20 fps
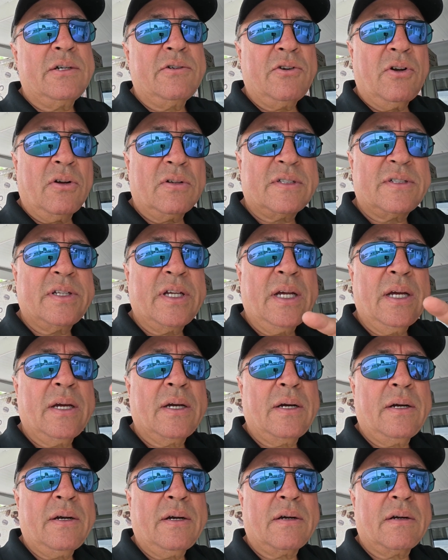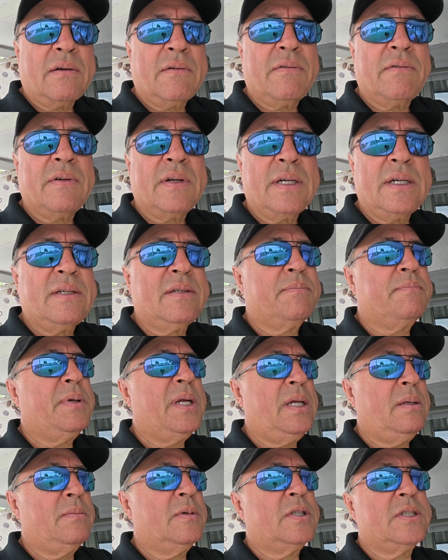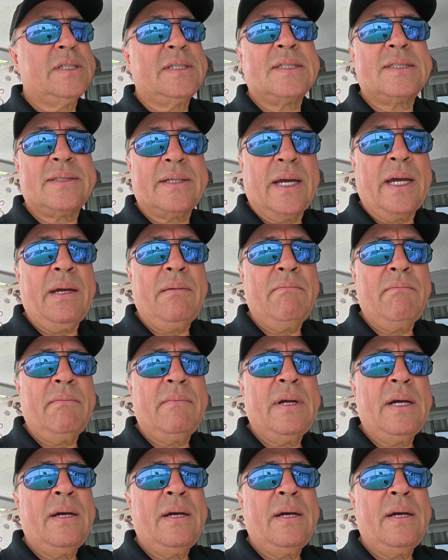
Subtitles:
roasting curve is pretty much the same.